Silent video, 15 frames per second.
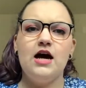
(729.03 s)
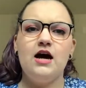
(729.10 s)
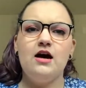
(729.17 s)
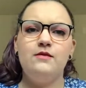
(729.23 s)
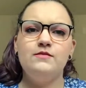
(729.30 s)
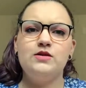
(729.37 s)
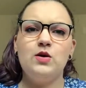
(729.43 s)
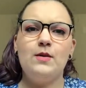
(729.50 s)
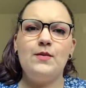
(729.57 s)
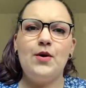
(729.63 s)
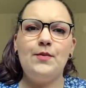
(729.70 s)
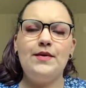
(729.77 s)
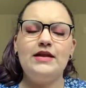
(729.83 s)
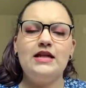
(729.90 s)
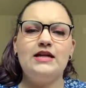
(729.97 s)
So I'm
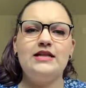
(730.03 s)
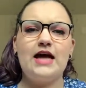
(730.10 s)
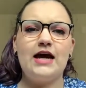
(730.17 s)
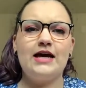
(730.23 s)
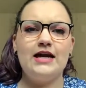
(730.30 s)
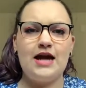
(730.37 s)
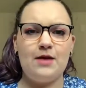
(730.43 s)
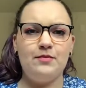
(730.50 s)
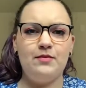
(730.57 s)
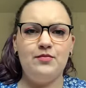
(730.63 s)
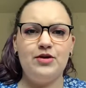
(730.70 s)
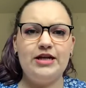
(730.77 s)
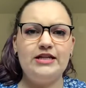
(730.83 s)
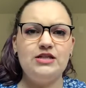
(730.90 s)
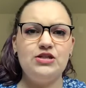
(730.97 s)
hoping that can happen
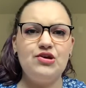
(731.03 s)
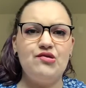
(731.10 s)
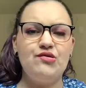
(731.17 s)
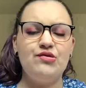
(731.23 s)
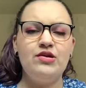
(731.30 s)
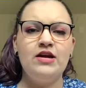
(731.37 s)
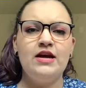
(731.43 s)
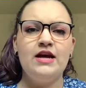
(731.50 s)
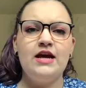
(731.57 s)
pretty soon.